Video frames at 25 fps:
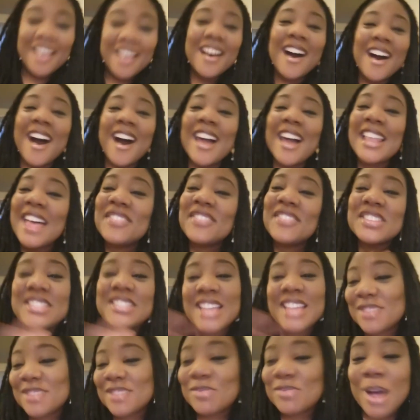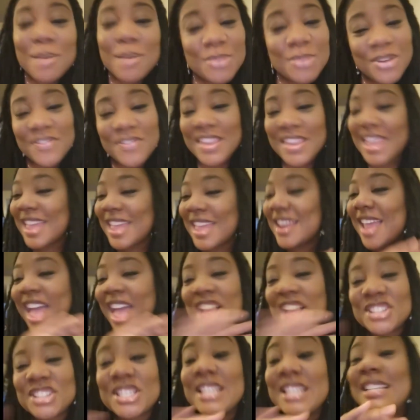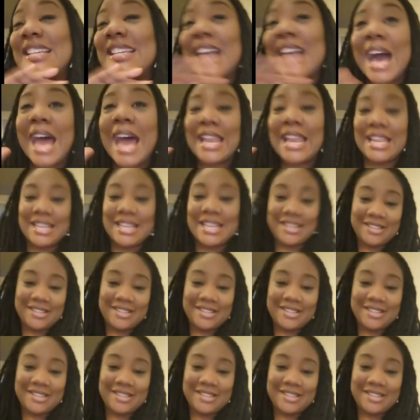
I have to say is one movie and Ashley got it.